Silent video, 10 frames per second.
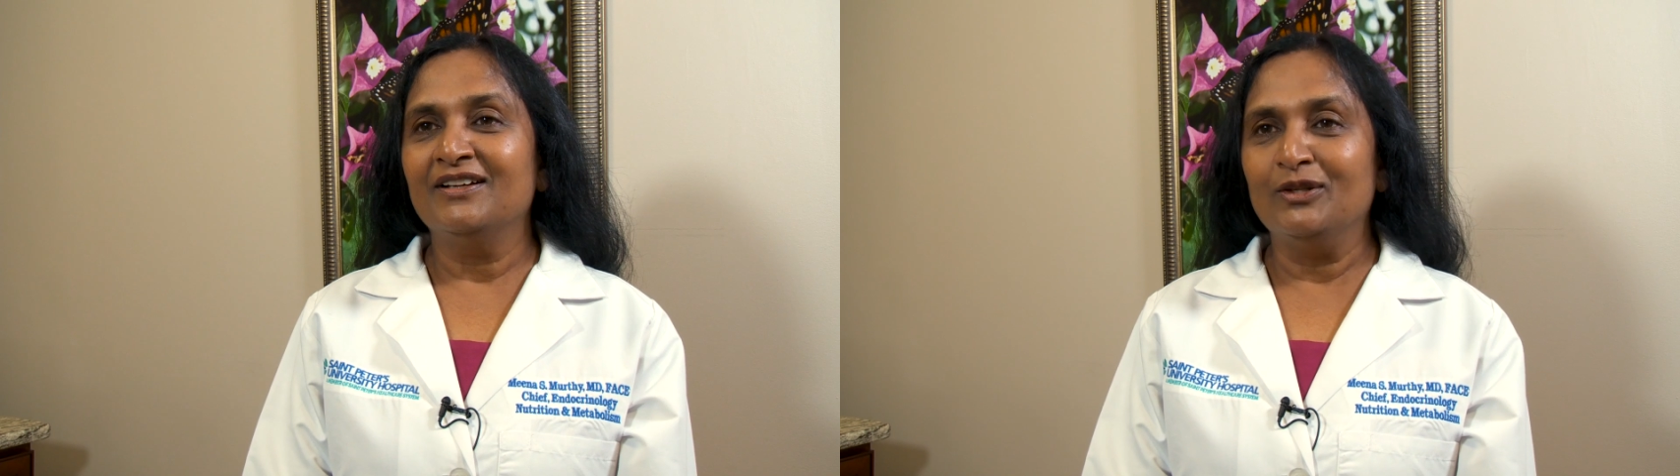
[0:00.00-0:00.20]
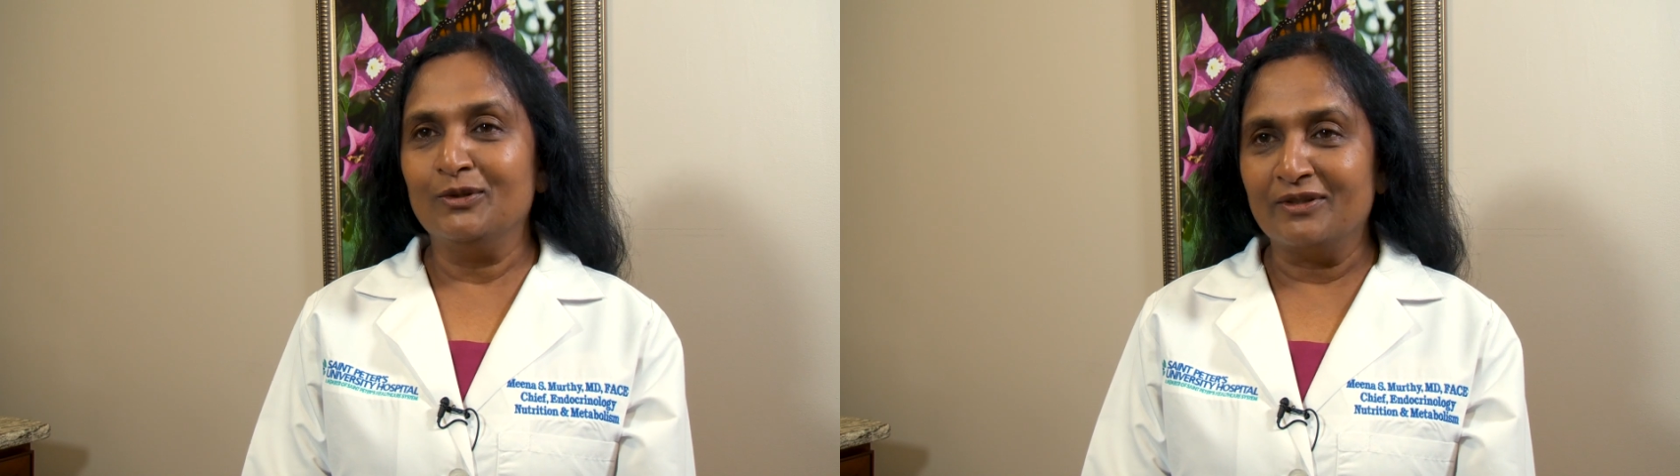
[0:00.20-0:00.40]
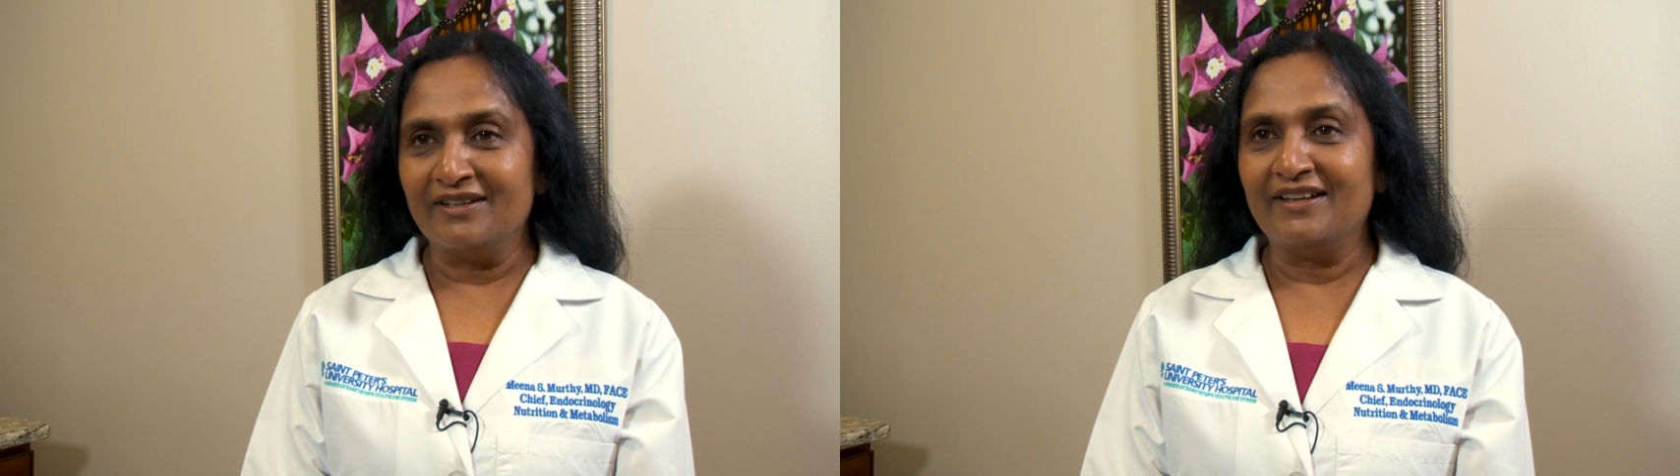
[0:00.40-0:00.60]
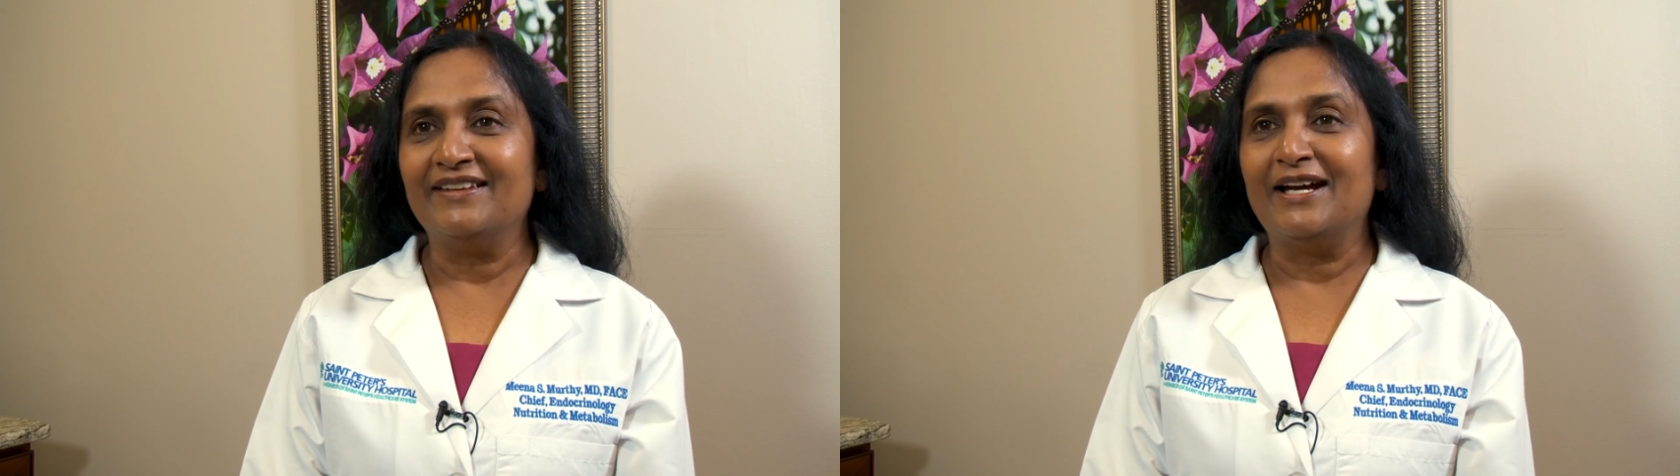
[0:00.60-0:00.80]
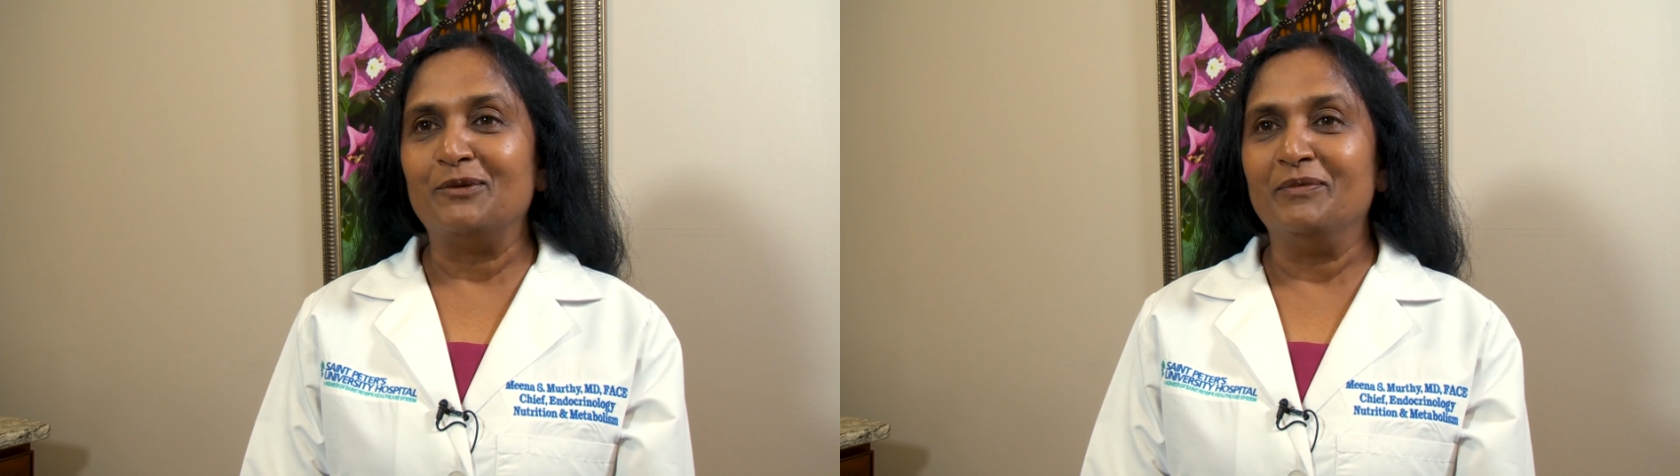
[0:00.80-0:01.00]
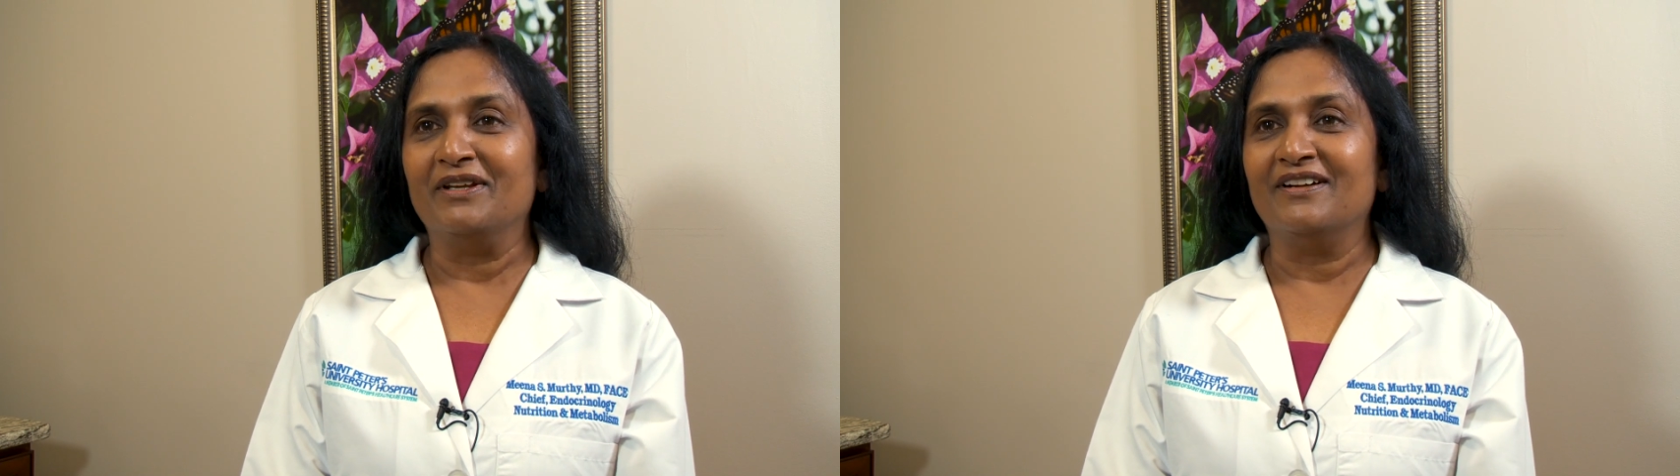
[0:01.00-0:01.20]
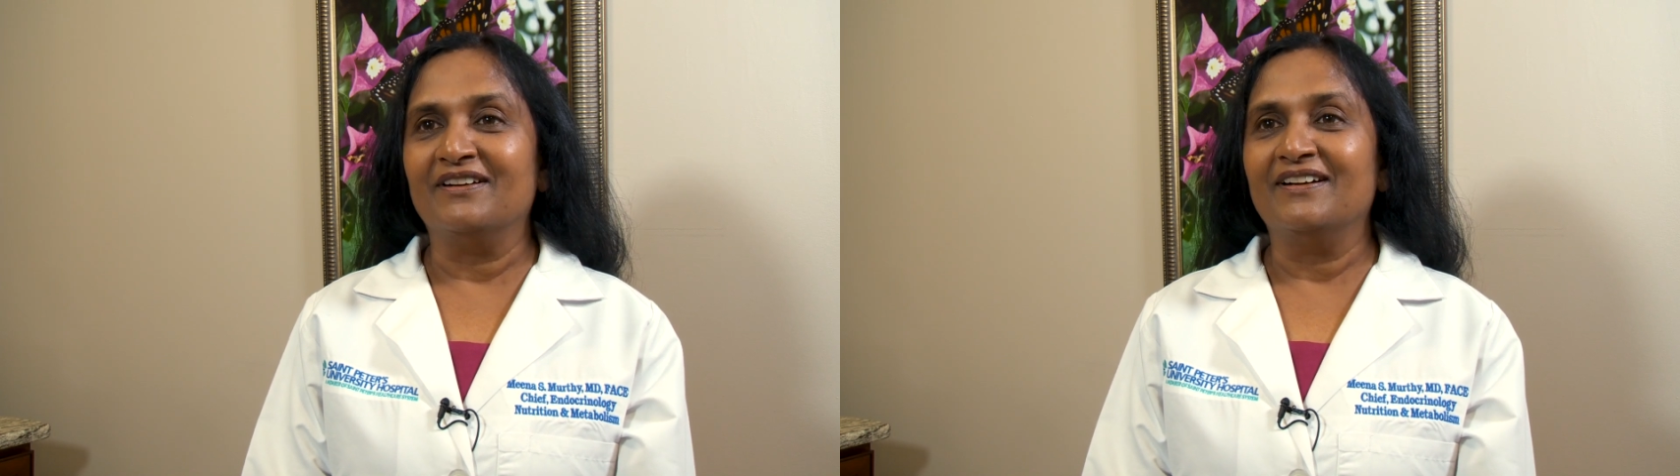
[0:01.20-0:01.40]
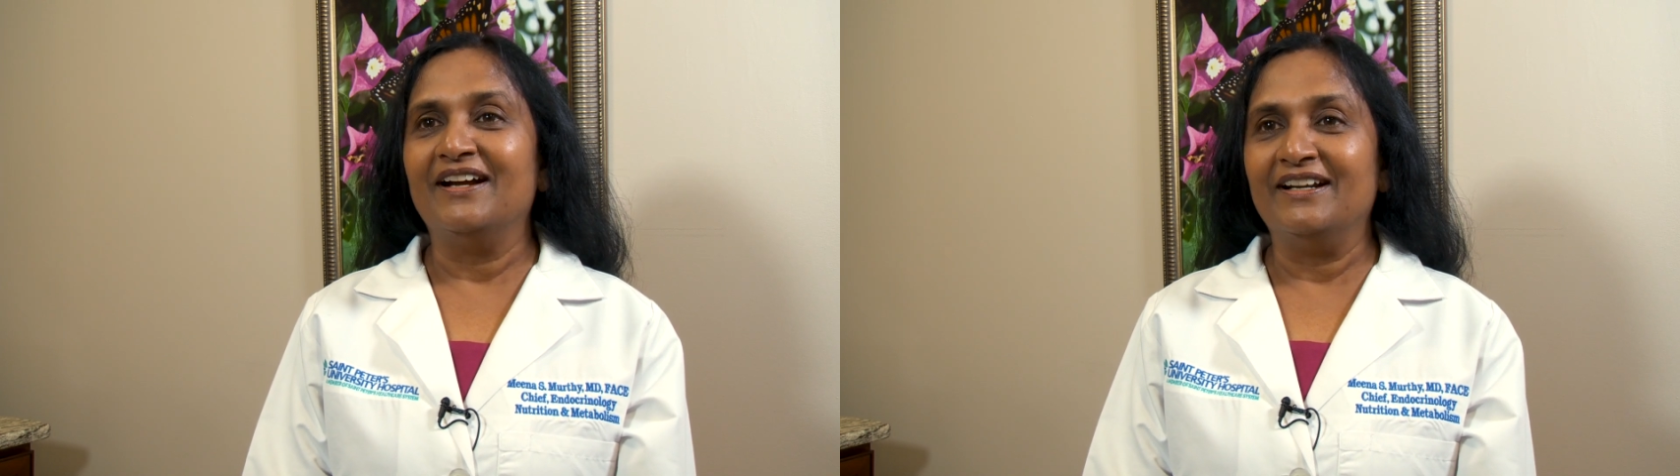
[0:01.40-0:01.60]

looking at that mirror